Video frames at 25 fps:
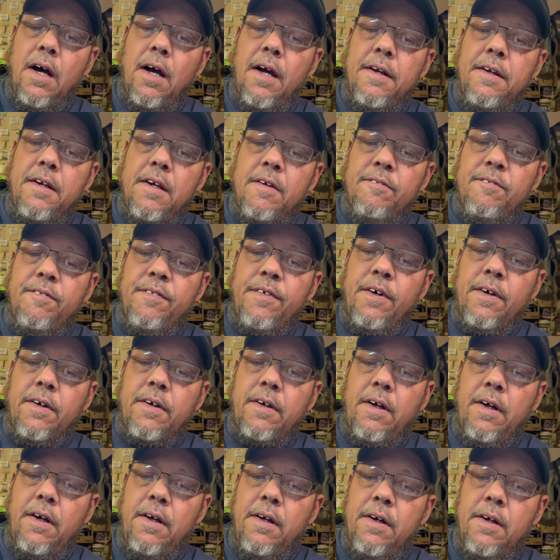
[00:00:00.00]
nymph
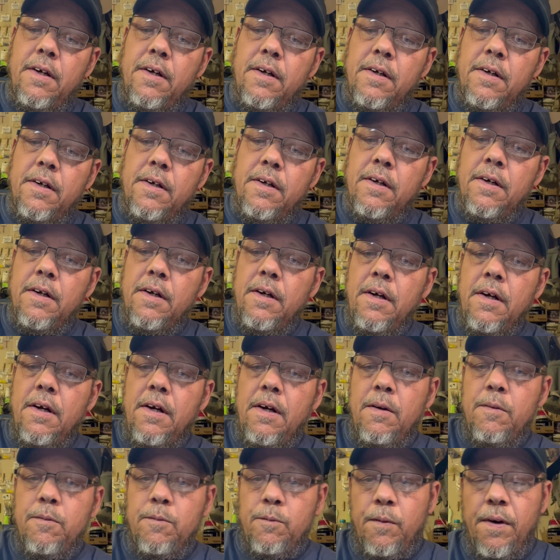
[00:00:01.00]
hook
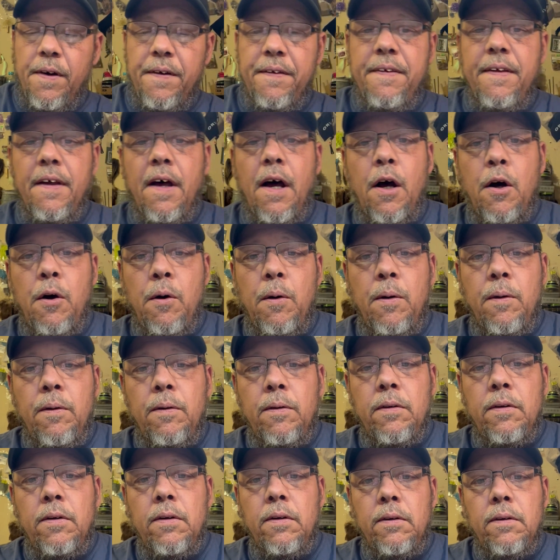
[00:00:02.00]
with a
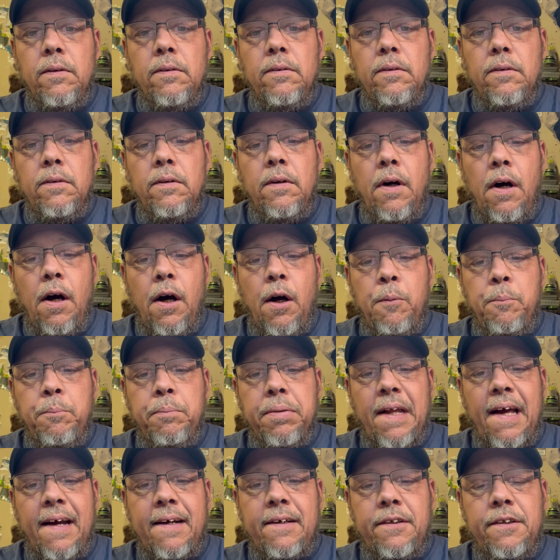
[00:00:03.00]

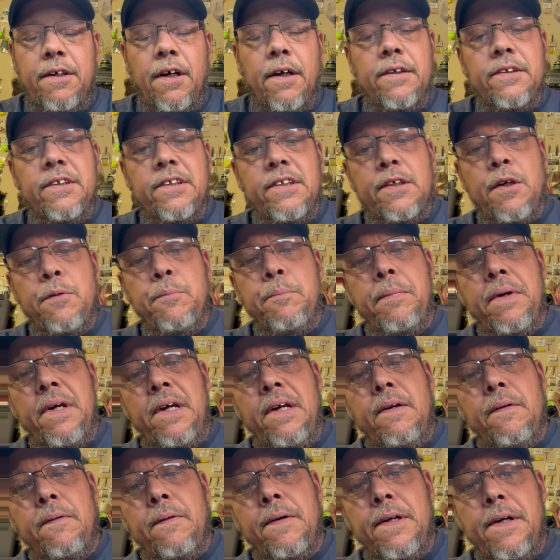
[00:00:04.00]
black tungsten
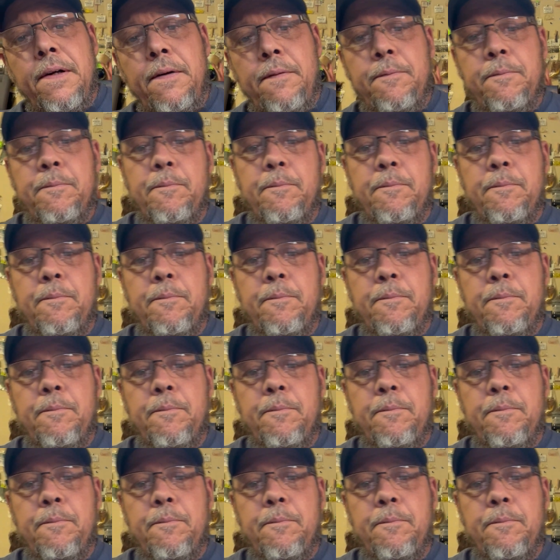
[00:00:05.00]
bead on it.